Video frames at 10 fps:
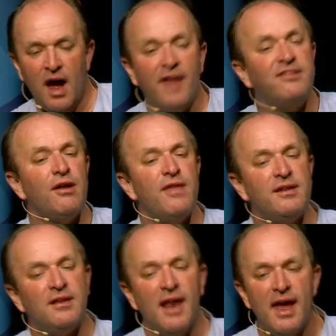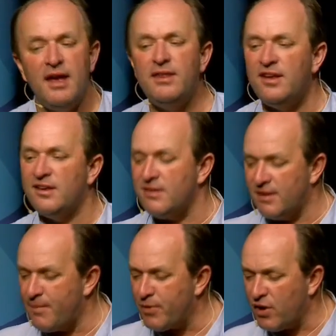And so they delay these,
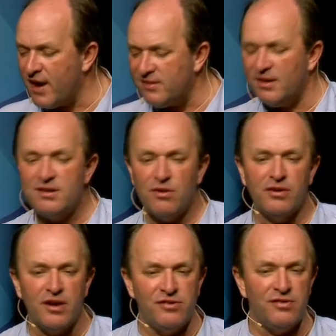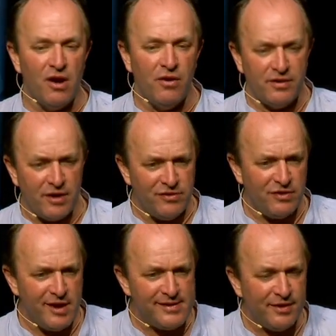they procrastinate on, negoti on
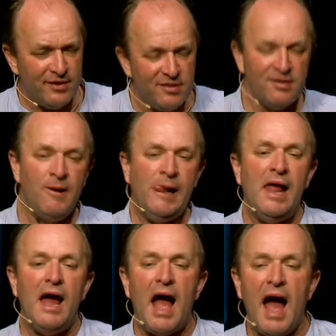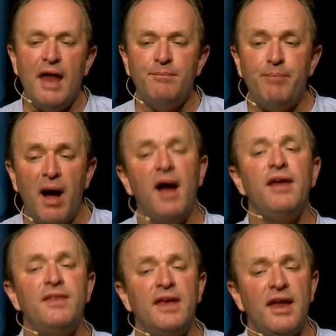negotiations. And
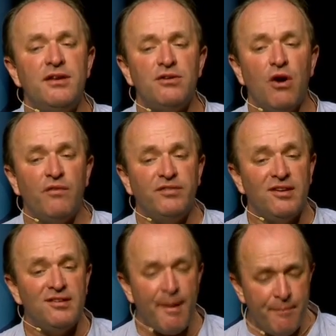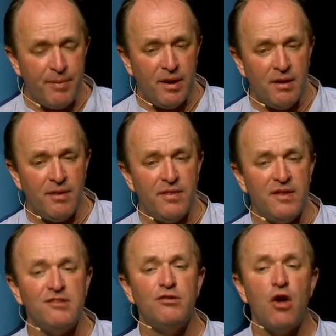by the end of December,
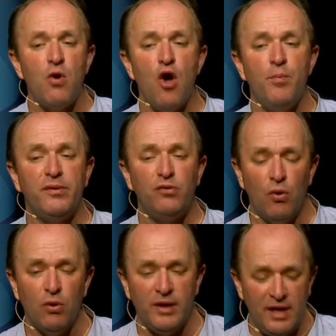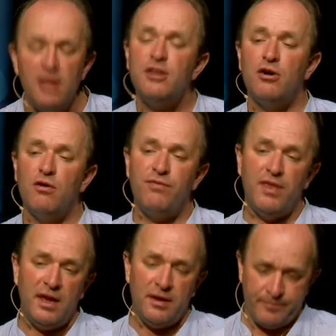there's no hope at all, either of
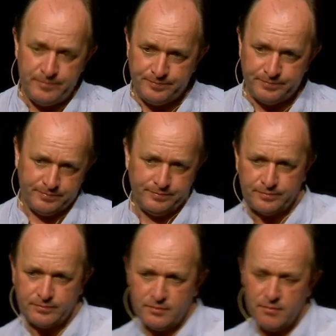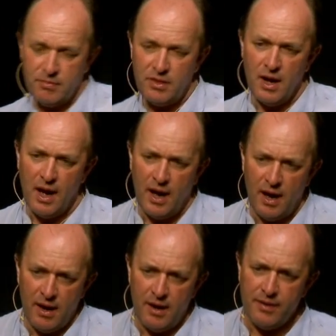the,
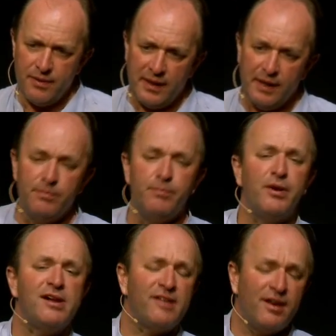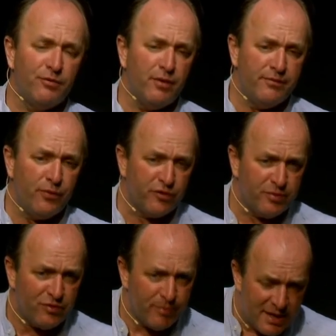uh, the British sending
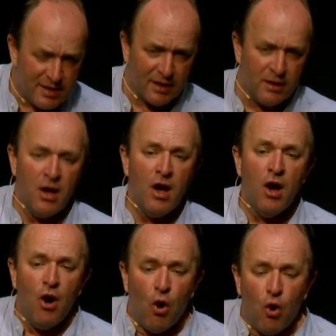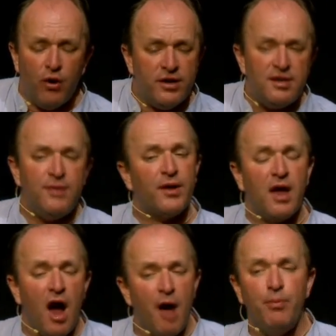reinforcements from India or indeed the
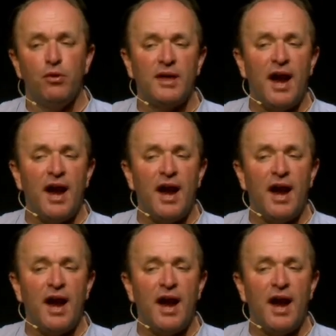Kabul